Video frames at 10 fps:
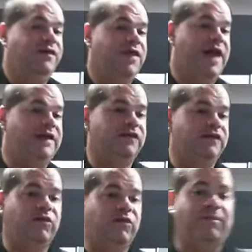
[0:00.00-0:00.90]
that
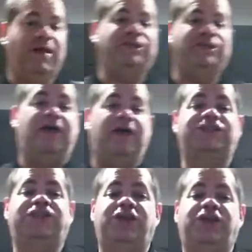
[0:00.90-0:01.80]
is what
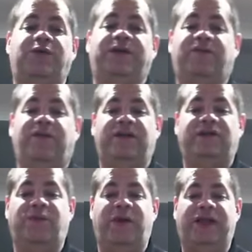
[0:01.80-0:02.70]
challenge to you is for
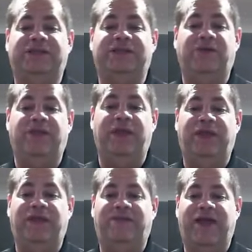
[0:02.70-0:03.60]
this week. So th
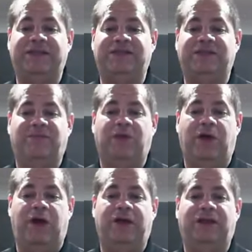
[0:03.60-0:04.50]
give that some
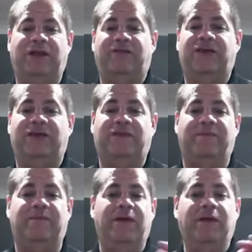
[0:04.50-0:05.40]
thought. Give it
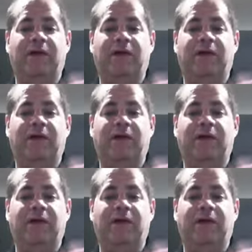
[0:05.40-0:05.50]
some